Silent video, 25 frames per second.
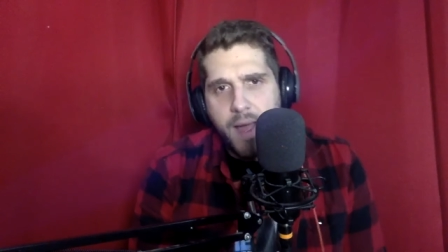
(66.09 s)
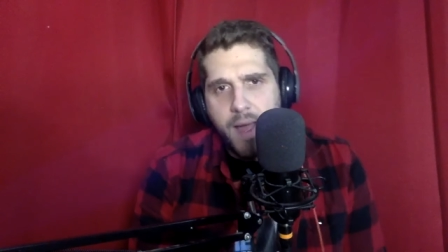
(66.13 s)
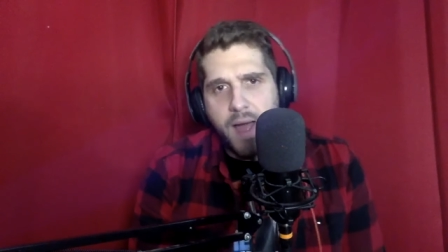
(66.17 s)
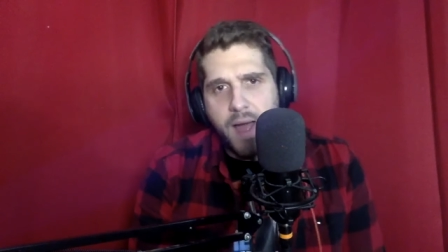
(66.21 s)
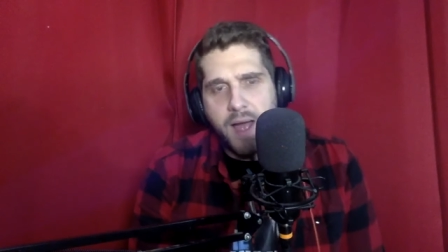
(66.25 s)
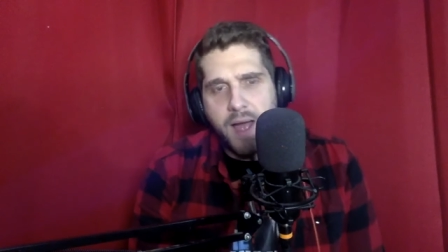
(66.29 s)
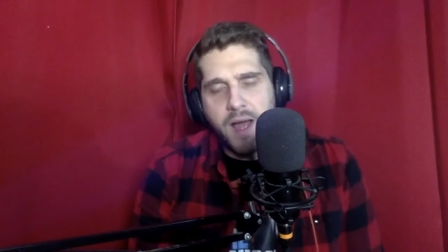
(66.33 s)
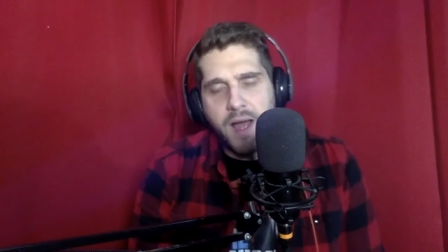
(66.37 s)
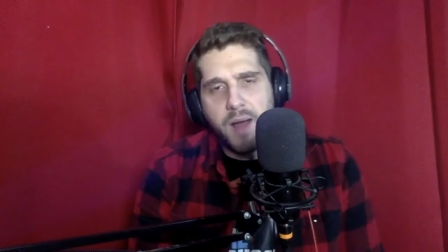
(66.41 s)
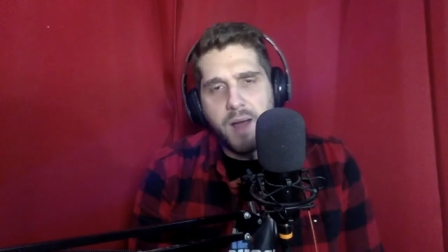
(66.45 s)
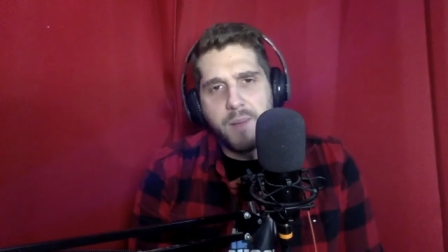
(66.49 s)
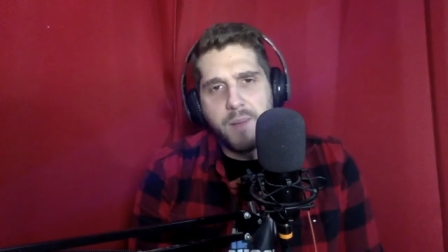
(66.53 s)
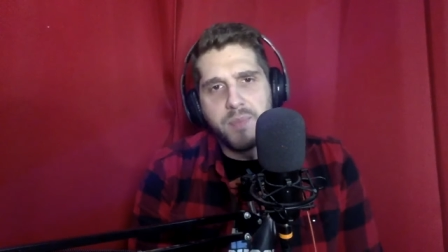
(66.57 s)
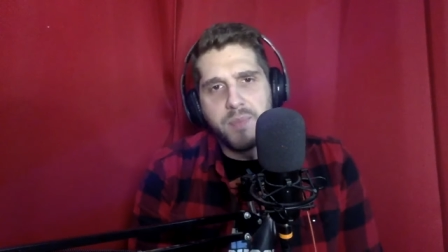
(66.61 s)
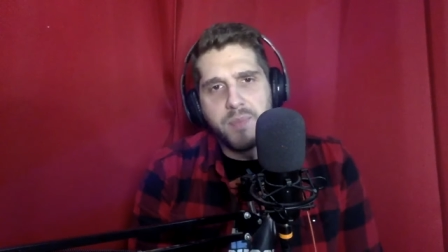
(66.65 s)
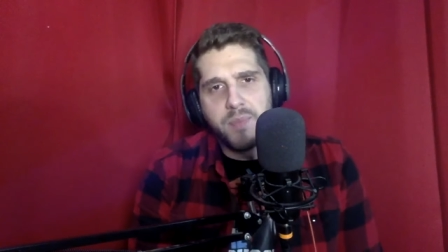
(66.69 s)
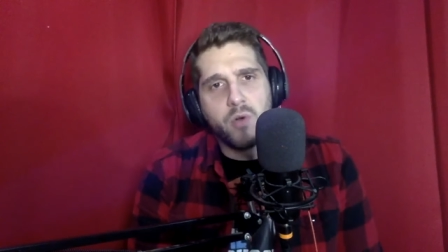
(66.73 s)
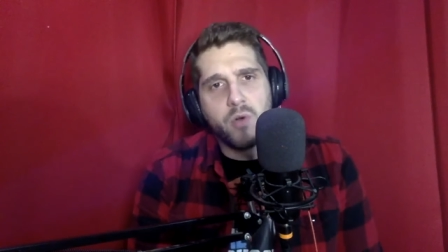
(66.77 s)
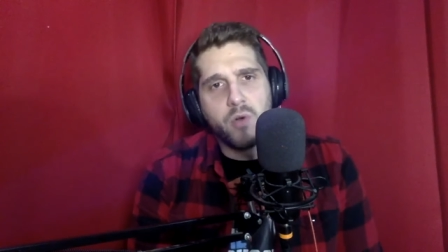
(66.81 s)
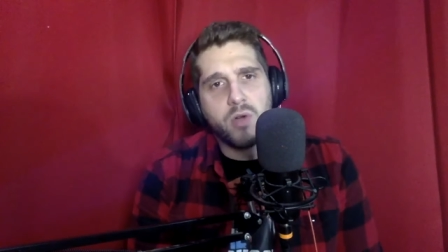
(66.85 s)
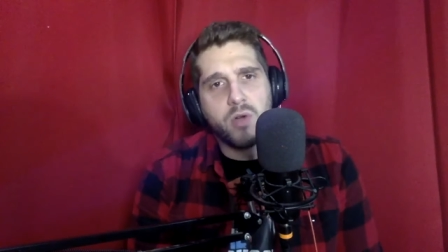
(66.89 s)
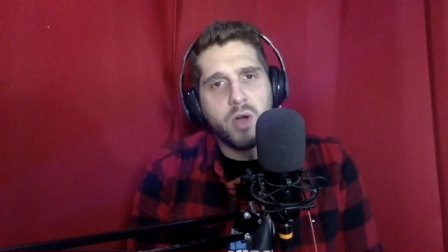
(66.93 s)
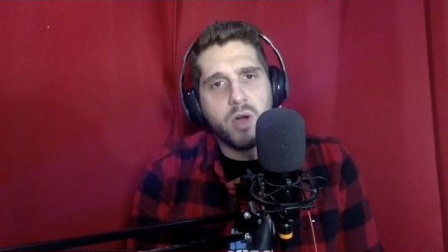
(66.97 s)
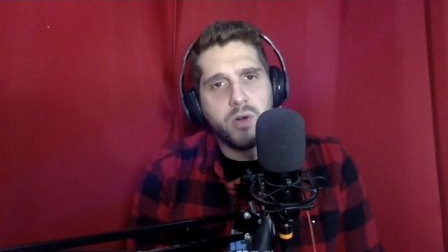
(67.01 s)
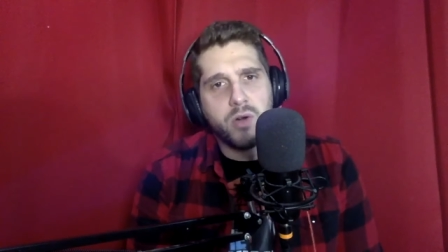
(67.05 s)

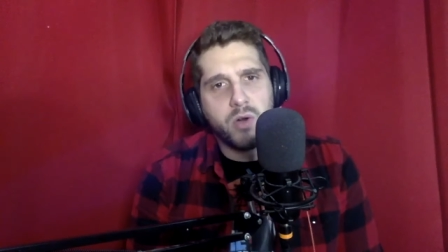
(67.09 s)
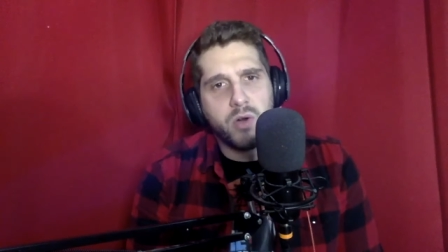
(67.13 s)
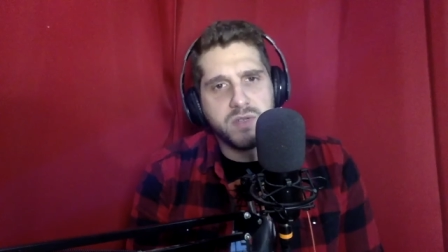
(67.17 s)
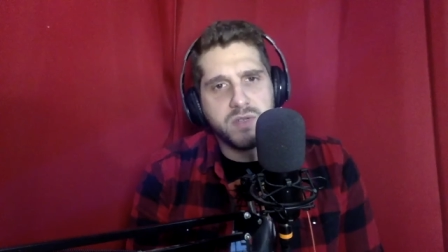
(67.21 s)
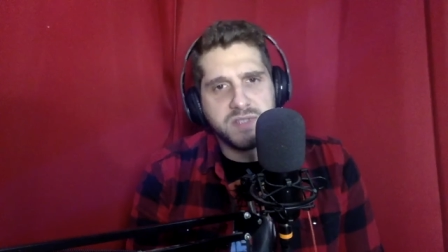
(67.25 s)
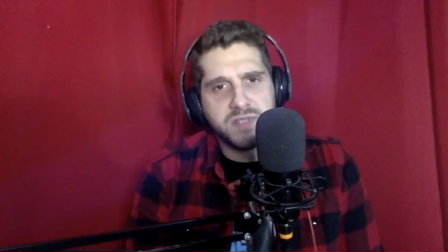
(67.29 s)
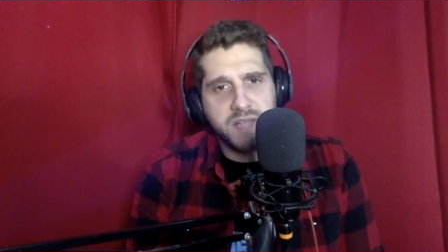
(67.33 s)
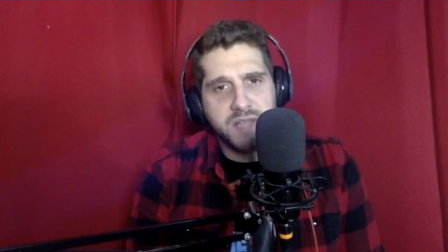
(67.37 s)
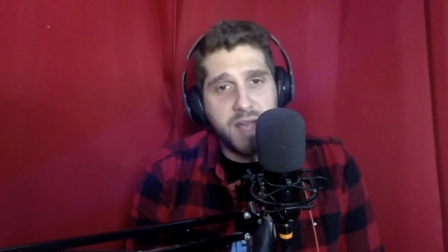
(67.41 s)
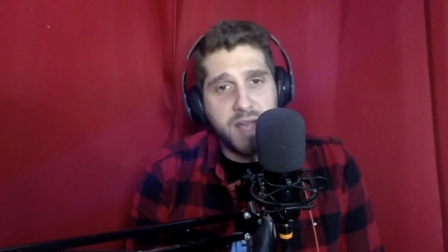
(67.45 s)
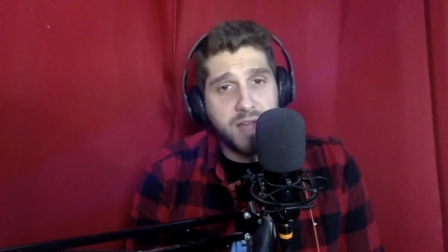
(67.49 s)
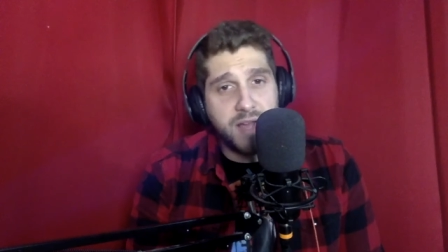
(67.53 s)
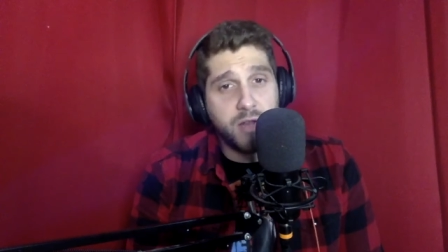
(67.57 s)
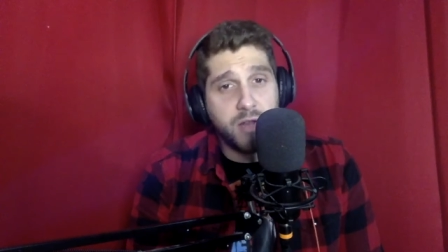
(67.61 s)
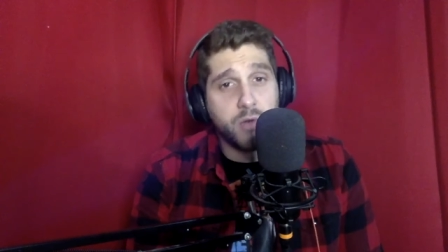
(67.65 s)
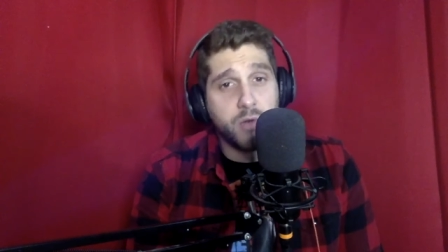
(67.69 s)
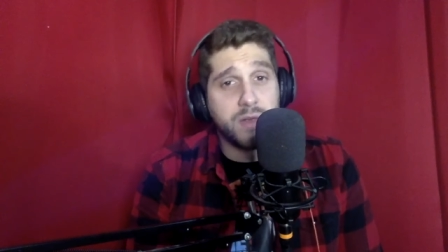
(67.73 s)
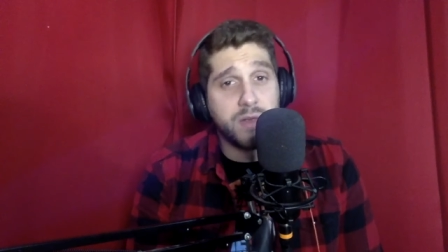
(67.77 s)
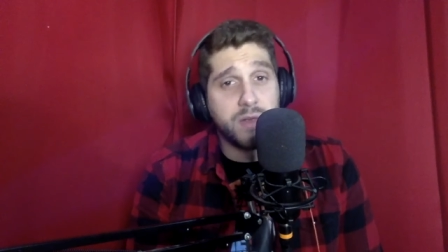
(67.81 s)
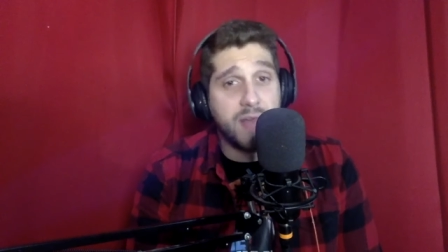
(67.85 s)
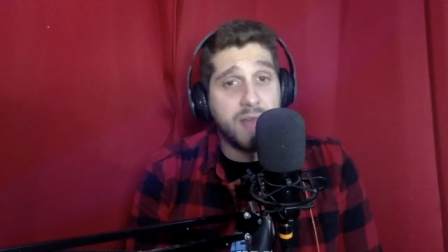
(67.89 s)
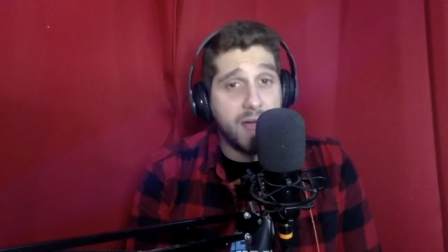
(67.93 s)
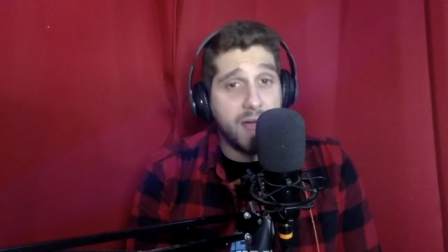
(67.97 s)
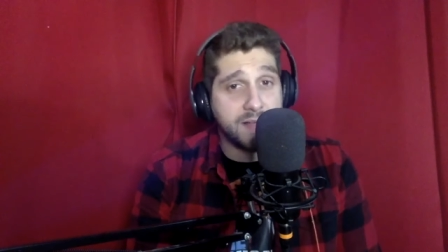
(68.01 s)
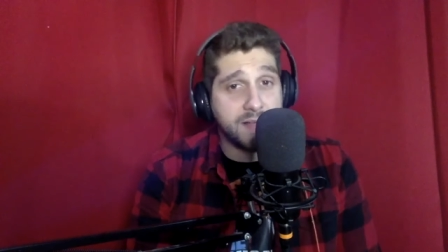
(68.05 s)
No co-host today, no
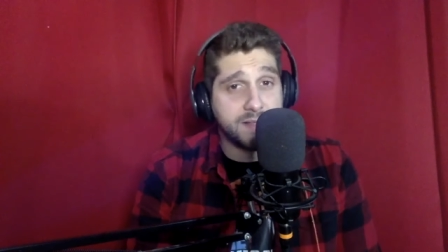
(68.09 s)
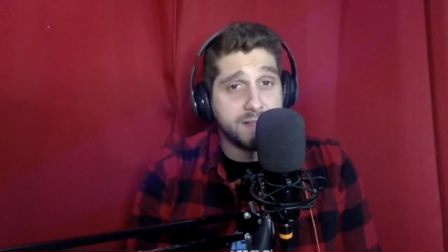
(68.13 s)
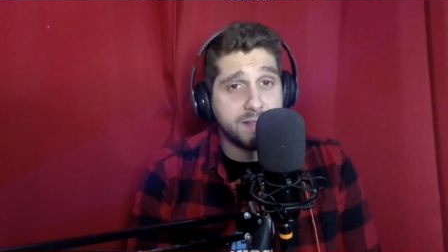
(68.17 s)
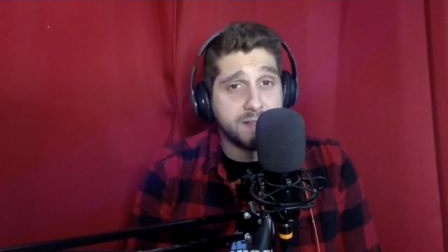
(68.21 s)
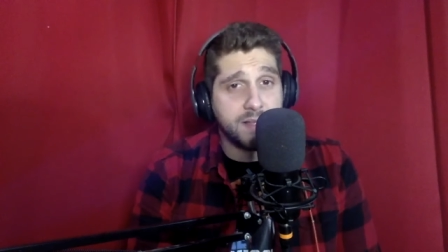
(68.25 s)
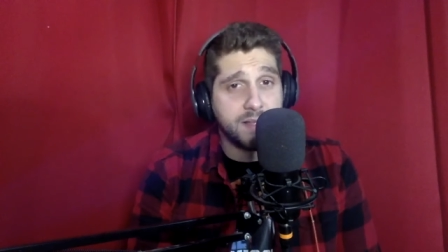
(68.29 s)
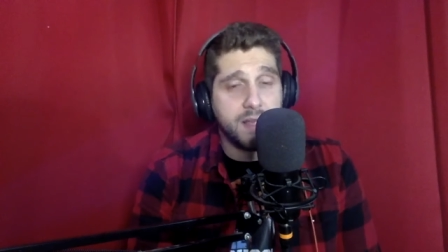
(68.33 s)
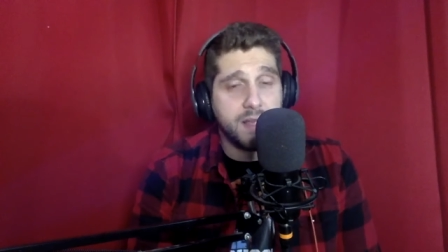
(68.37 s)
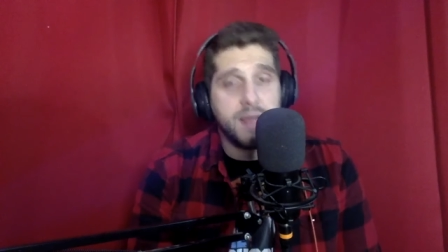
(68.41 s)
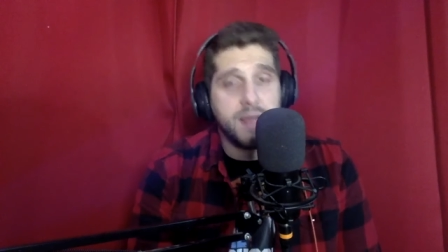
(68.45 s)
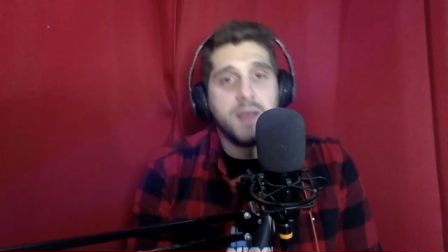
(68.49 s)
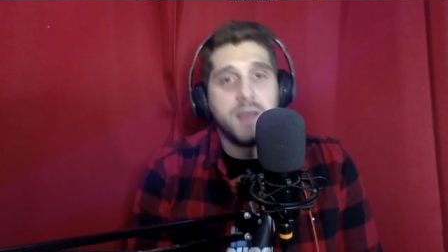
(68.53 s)
guest.